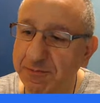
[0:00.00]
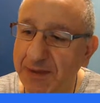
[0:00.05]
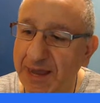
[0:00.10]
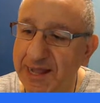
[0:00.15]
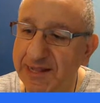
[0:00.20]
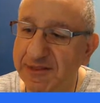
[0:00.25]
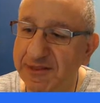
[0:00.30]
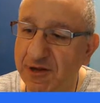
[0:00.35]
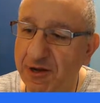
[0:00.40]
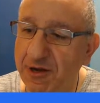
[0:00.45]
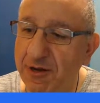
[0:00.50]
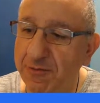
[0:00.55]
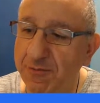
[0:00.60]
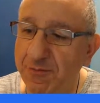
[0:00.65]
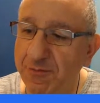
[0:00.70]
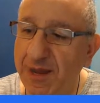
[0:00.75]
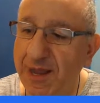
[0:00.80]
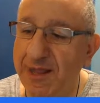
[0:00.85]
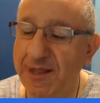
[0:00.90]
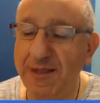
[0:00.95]
bad
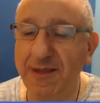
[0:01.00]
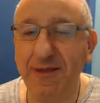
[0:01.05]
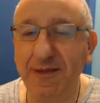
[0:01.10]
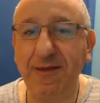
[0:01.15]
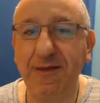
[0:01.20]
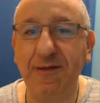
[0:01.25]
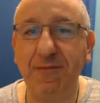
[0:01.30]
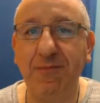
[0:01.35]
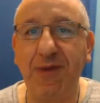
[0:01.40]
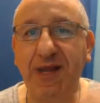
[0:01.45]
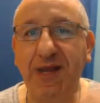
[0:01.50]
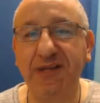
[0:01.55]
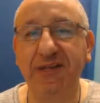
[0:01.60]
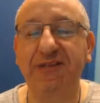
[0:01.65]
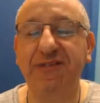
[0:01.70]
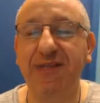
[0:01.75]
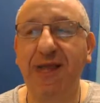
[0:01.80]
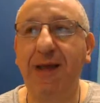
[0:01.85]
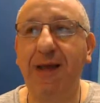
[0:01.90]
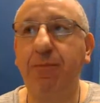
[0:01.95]
time, bad, bad
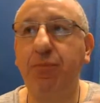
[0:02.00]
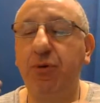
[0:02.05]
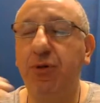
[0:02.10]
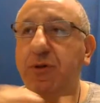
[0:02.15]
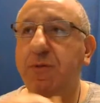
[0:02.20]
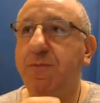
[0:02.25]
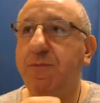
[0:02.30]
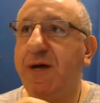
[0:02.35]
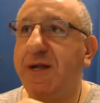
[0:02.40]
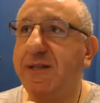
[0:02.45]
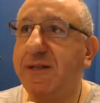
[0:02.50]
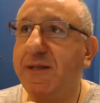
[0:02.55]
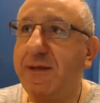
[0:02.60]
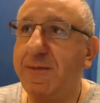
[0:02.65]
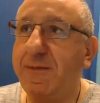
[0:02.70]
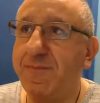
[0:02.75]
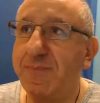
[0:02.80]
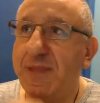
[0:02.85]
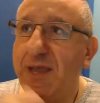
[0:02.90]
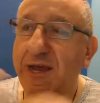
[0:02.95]
example, but
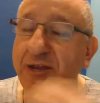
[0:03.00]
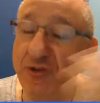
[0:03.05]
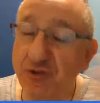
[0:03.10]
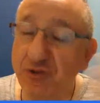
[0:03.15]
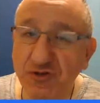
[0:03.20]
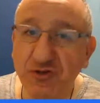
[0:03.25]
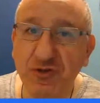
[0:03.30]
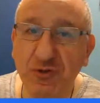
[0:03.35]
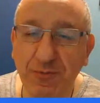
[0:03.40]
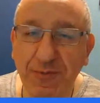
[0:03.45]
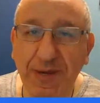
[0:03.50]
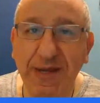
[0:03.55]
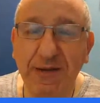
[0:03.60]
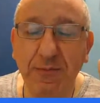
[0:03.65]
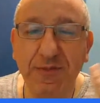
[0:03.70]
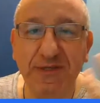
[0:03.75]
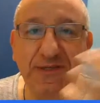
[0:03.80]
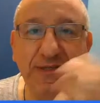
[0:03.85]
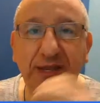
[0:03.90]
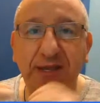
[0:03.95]
I used to make
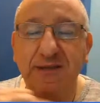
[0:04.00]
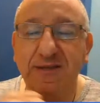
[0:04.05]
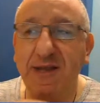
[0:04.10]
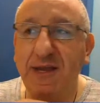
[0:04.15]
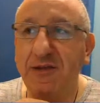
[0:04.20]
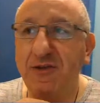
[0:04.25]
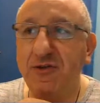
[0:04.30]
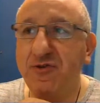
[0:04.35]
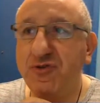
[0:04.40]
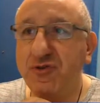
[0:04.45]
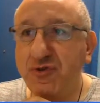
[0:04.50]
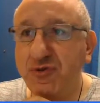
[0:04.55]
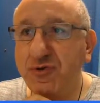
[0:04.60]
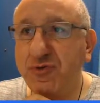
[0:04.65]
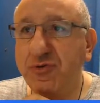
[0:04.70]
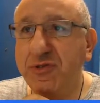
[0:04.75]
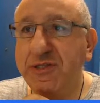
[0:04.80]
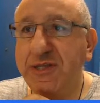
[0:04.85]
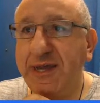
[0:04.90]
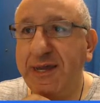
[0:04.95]
mistakes. I used
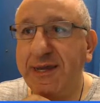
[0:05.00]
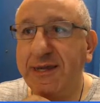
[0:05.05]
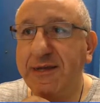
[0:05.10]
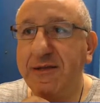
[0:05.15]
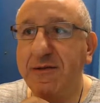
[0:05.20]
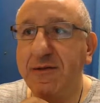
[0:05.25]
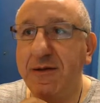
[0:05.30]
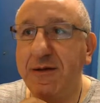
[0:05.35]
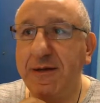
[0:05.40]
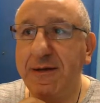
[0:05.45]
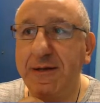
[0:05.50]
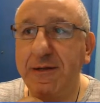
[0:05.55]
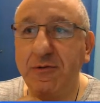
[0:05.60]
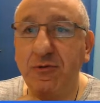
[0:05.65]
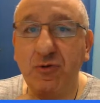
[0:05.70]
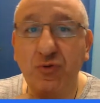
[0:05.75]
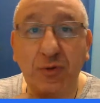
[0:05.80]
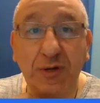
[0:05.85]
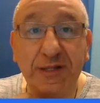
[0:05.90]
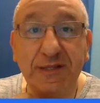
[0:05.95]
to take uh,
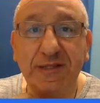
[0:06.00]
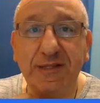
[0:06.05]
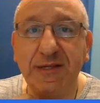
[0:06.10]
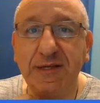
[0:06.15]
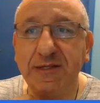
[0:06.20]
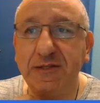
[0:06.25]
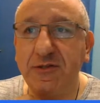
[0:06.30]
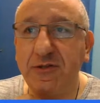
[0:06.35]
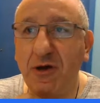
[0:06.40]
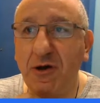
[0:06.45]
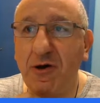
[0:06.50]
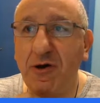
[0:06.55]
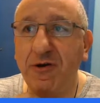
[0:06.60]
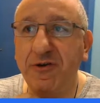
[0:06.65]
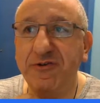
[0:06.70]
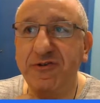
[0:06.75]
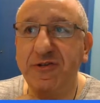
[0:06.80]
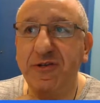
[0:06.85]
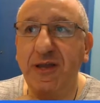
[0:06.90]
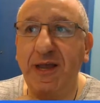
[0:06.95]
20
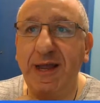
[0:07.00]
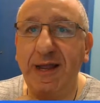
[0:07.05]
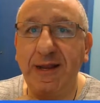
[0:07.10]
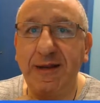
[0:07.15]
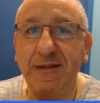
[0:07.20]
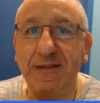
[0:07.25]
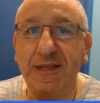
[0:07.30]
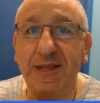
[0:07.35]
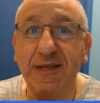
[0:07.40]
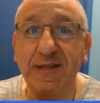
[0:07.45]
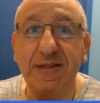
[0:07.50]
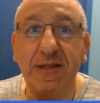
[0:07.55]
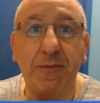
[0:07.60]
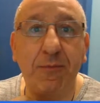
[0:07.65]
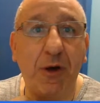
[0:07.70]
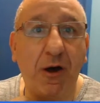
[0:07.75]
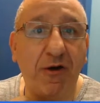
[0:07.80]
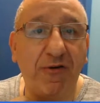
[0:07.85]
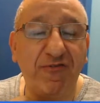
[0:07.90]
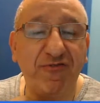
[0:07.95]
dogs and take
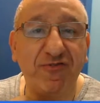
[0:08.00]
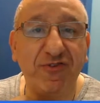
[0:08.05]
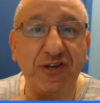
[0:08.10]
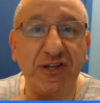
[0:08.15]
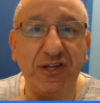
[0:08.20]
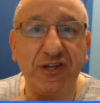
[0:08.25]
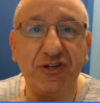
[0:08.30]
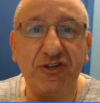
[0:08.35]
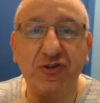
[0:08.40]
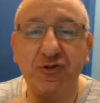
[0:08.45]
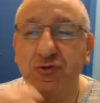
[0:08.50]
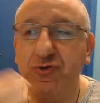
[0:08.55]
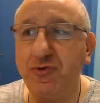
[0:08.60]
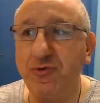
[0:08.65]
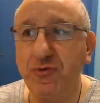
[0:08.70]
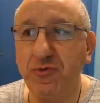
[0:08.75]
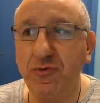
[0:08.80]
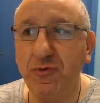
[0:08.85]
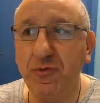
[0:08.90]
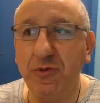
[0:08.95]
them off leash
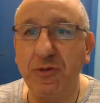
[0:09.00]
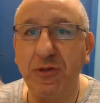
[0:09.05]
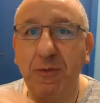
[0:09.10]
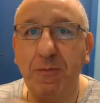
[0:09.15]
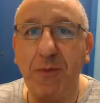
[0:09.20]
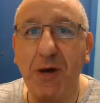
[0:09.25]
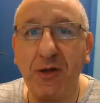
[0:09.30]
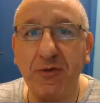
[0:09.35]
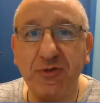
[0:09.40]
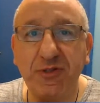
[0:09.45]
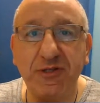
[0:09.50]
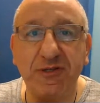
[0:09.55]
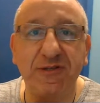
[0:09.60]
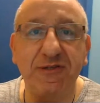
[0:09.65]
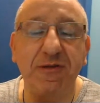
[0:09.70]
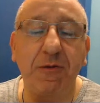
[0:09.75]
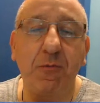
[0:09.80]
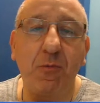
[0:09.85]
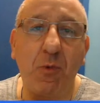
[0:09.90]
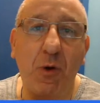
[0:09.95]
to the
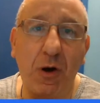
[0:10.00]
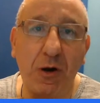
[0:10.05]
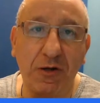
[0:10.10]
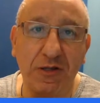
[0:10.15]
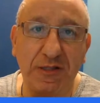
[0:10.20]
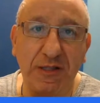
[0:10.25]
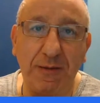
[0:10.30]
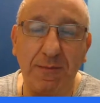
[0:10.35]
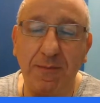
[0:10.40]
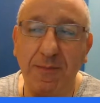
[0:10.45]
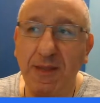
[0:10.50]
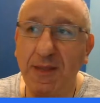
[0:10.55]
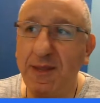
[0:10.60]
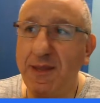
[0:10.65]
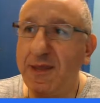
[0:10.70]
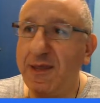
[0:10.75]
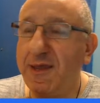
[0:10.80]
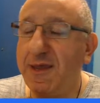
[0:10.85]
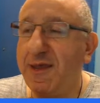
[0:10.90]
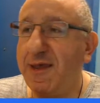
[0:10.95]
mountains and walk them.
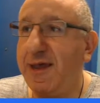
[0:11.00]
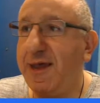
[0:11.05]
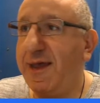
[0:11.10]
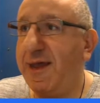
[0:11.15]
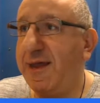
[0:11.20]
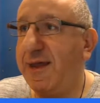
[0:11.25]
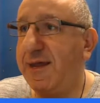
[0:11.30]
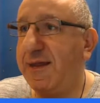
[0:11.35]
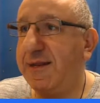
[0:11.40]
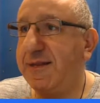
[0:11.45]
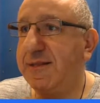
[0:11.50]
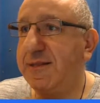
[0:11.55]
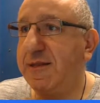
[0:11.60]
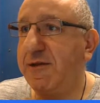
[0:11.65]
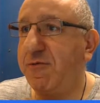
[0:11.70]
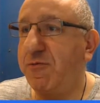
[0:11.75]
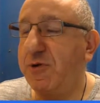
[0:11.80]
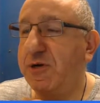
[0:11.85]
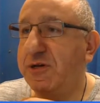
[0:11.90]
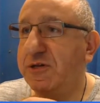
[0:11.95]
And
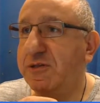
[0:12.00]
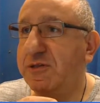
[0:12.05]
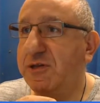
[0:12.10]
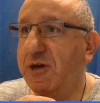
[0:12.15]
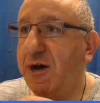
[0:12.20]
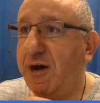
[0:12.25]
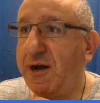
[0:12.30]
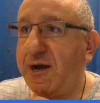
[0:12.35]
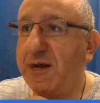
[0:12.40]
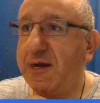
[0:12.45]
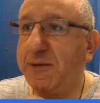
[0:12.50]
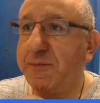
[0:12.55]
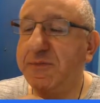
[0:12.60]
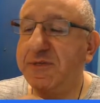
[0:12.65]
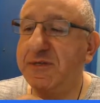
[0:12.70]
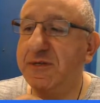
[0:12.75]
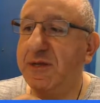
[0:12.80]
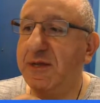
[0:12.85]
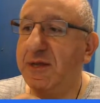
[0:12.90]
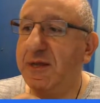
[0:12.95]
there were
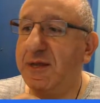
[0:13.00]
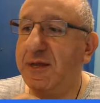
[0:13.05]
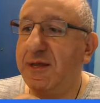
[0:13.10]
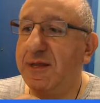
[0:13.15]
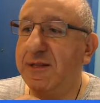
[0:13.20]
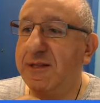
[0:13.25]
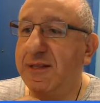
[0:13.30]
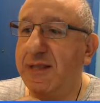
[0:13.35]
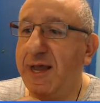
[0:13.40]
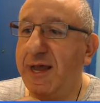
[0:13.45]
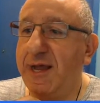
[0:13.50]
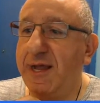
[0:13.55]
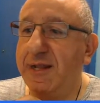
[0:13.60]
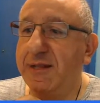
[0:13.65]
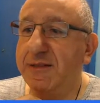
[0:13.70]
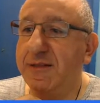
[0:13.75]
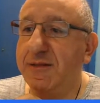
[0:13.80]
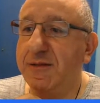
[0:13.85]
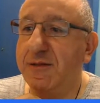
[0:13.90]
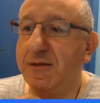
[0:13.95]
times
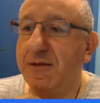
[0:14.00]
that